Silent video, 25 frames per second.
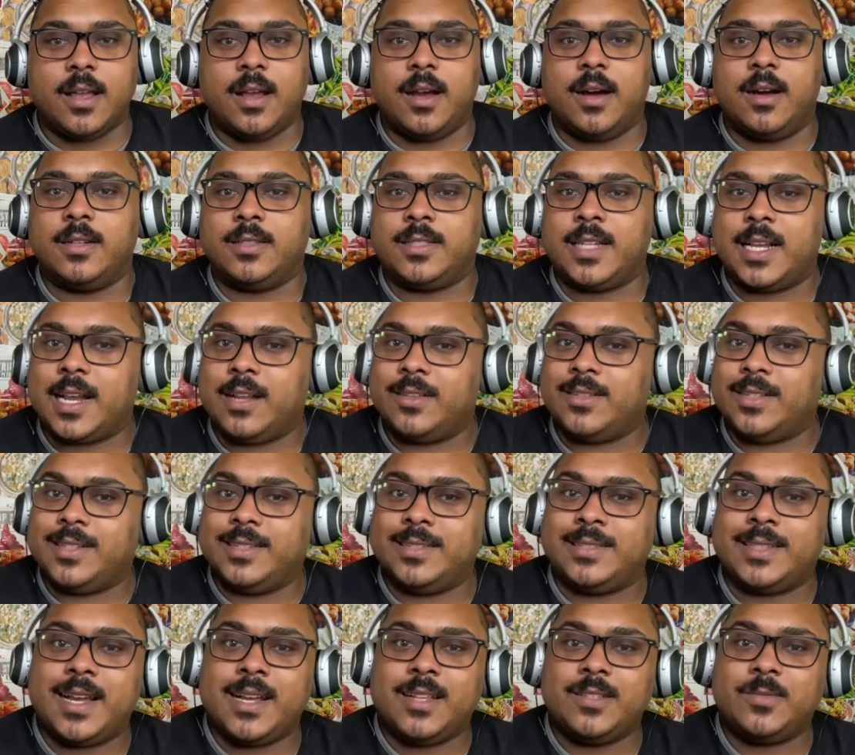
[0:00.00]
Check out the
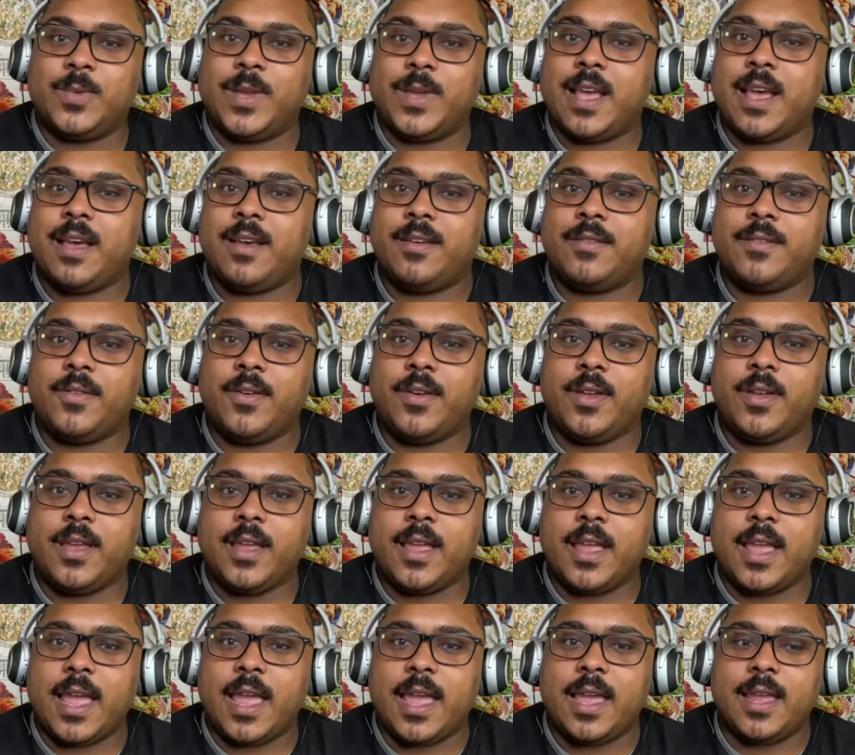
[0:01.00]
designs we have.
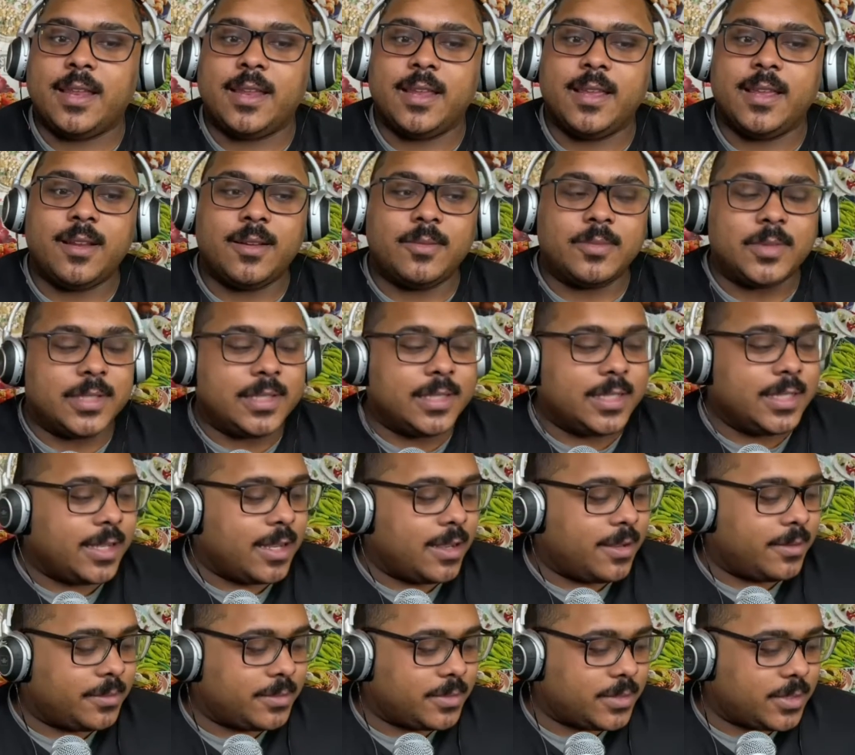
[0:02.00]
And hit up the
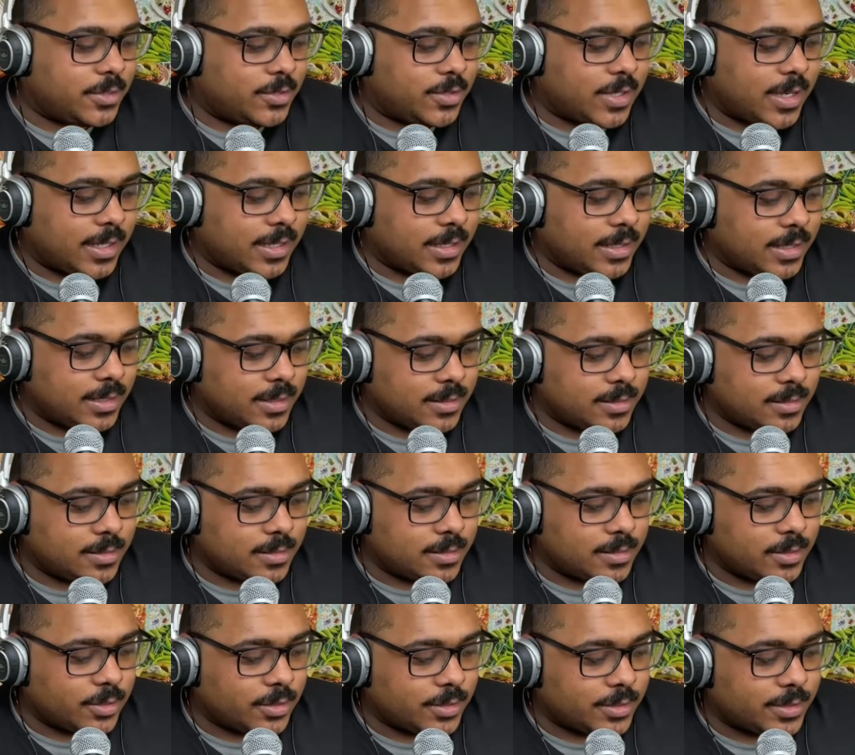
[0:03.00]
DM to try to get
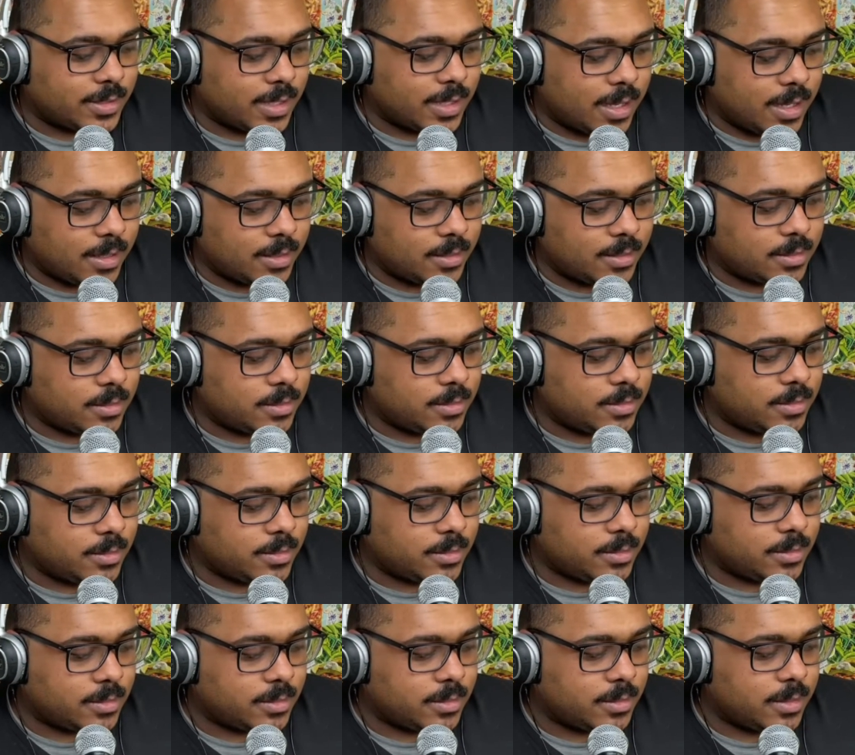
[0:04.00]
your size.
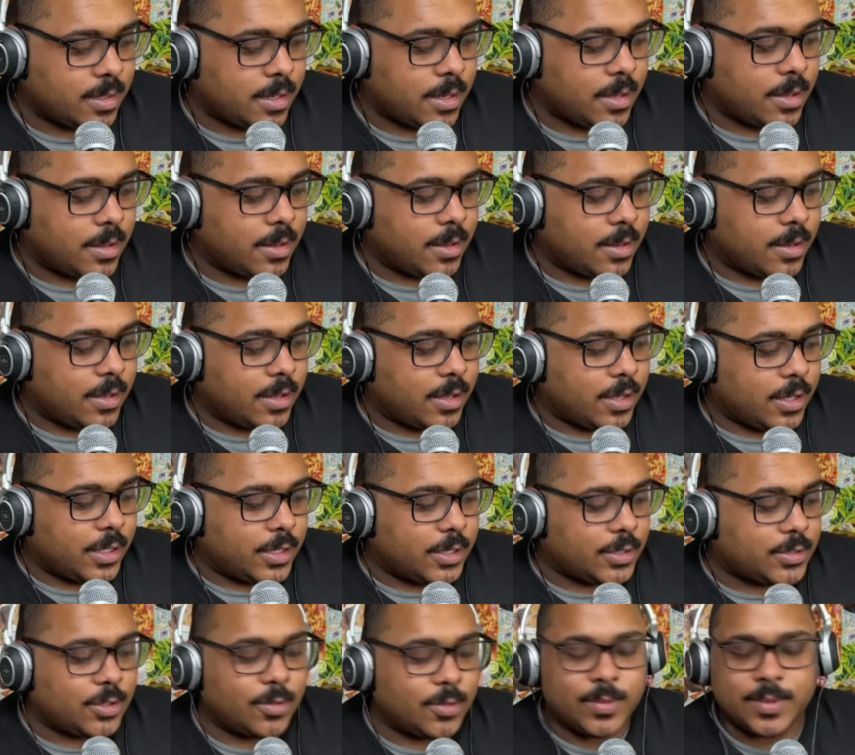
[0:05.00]

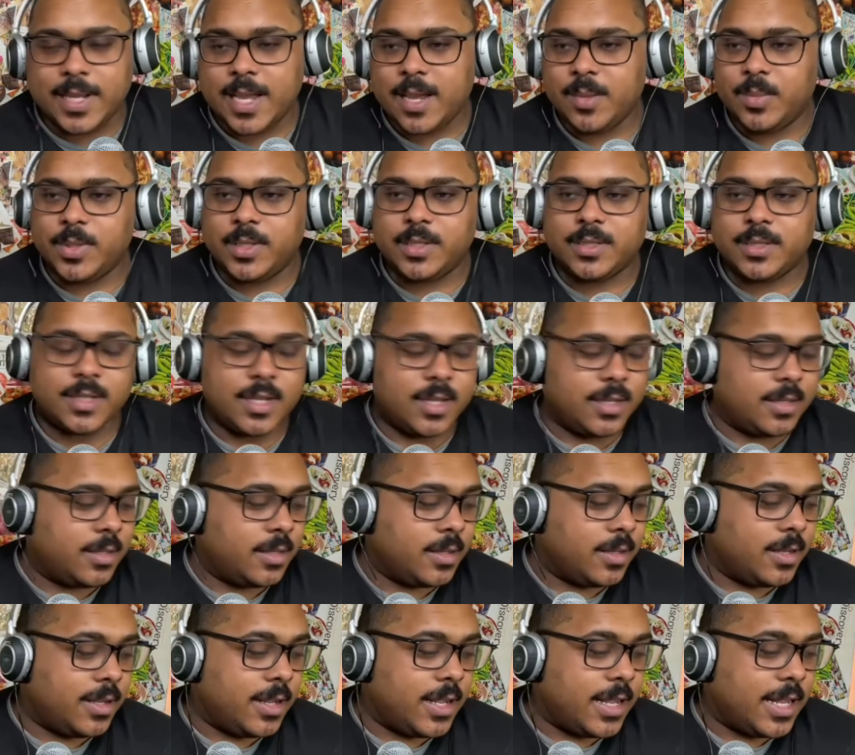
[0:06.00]
So with that being said,
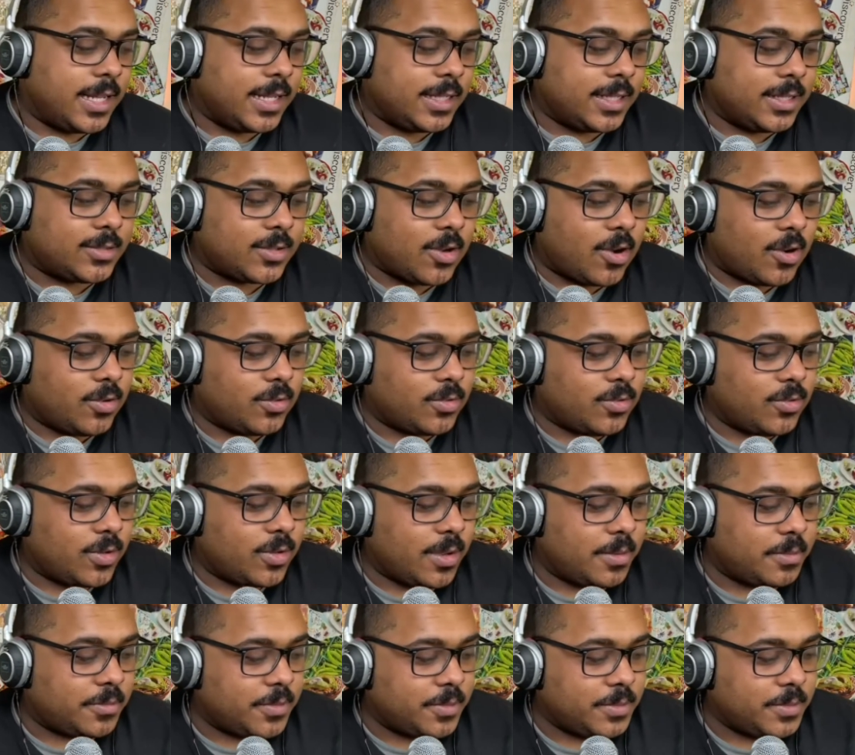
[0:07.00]
this article comes from